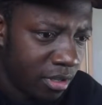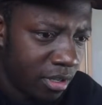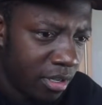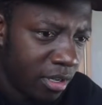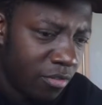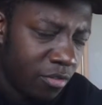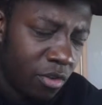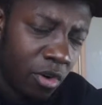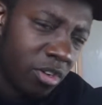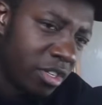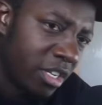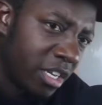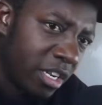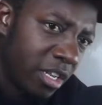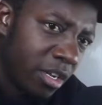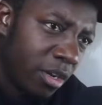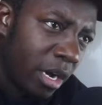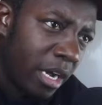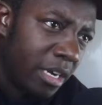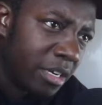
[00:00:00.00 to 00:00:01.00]
I thought I'd get
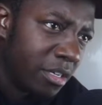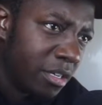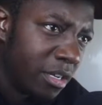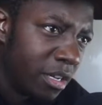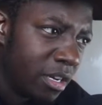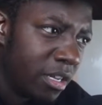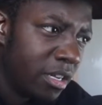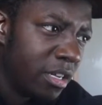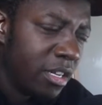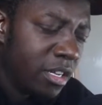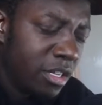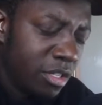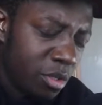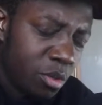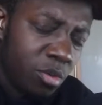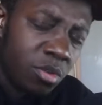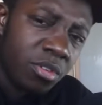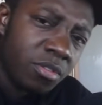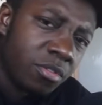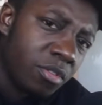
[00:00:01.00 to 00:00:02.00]
it kind of early,
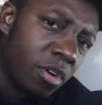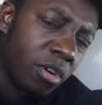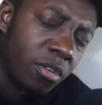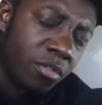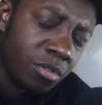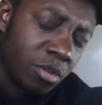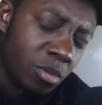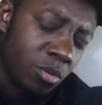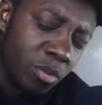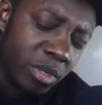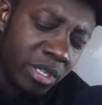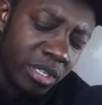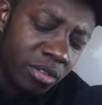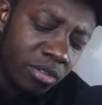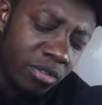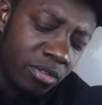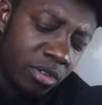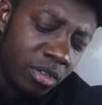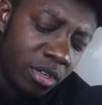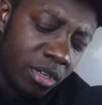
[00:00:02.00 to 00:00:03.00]
use it for a few
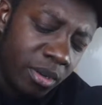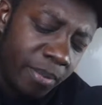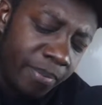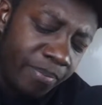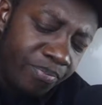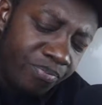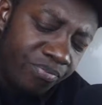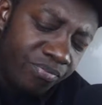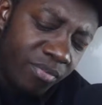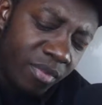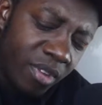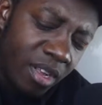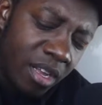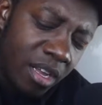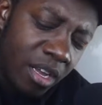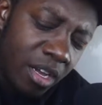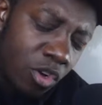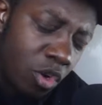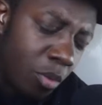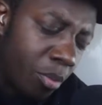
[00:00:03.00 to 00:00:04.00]
weeks,
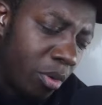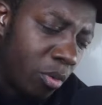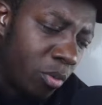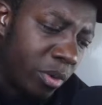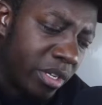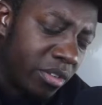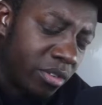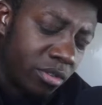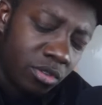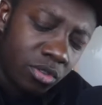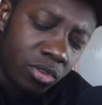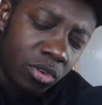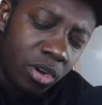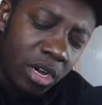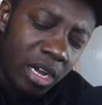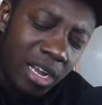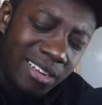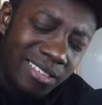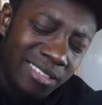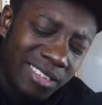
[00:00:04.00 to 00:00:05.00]
a couple of weeks or so,
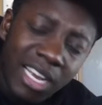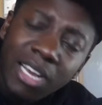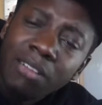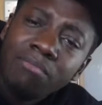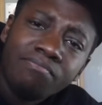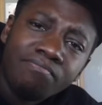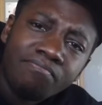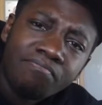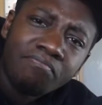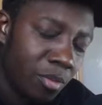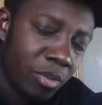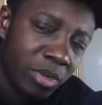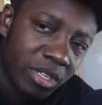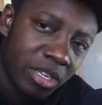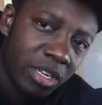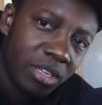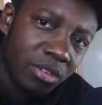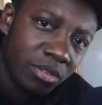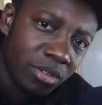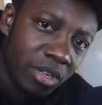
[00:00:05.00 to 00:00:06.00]
and yeah, I'm gonna
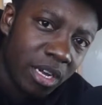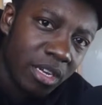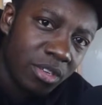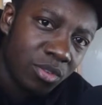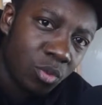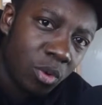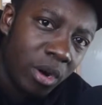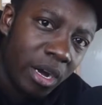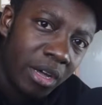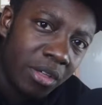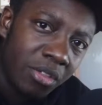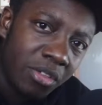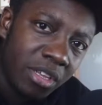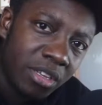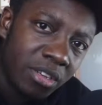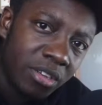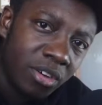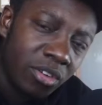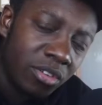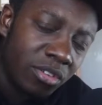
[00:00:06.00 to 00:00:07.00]
tell you guys what I
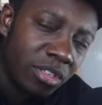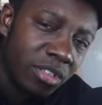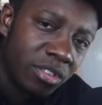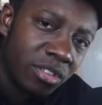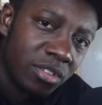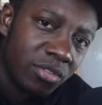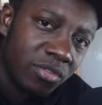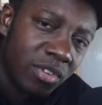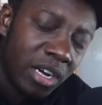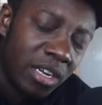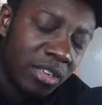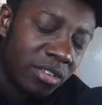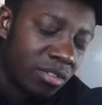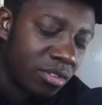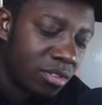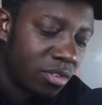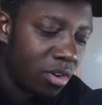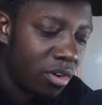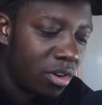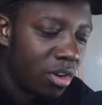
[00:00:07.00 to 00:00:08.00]
think on this device.
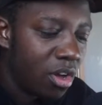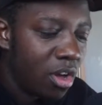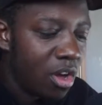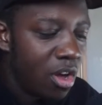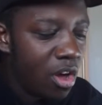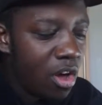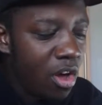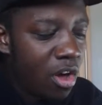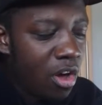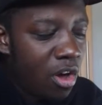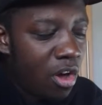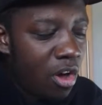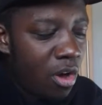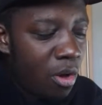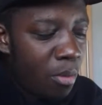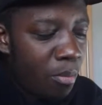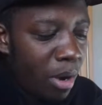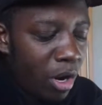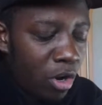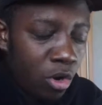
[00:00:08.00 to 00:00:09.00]
So,
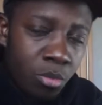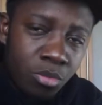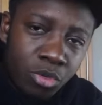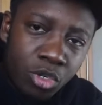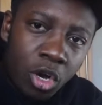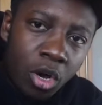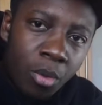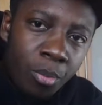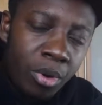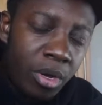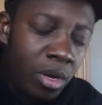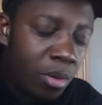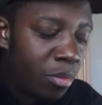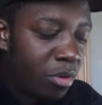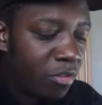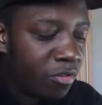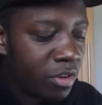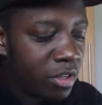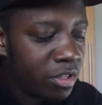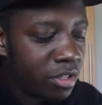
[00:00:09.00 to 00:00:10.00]
back up top,
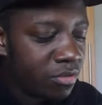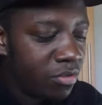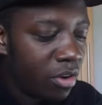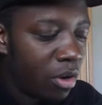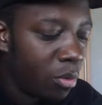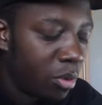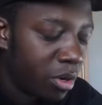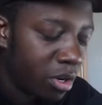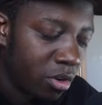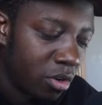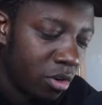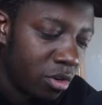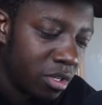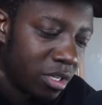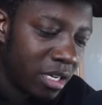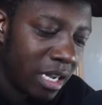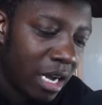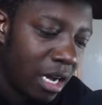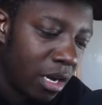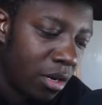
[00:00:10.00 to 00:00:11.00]
but first of all, we're gonna go
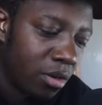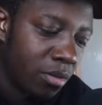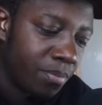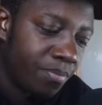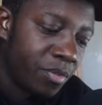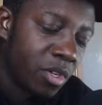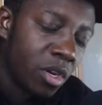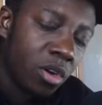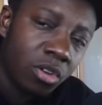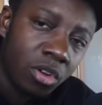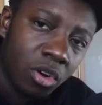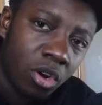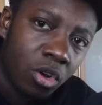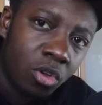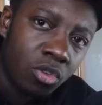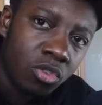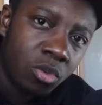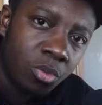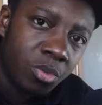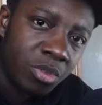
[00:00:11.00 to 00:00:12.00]
down on a
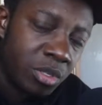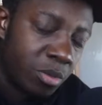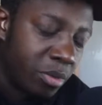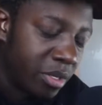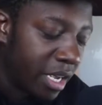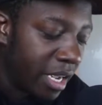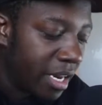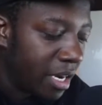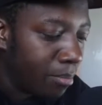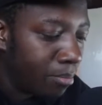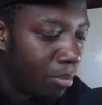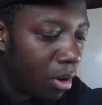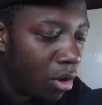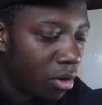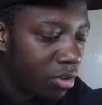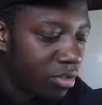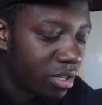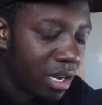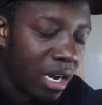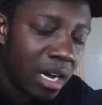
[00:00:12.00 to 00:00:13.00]
close up, see what you get in the
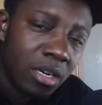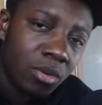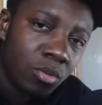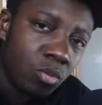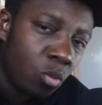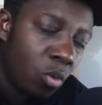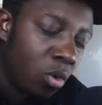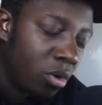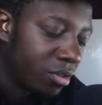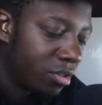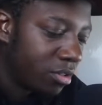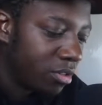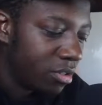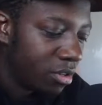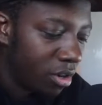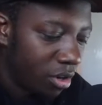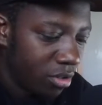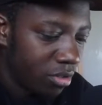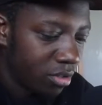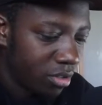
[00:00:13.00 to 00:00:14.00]
box and what
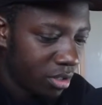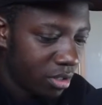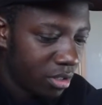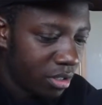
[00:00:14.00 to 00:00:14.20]
not,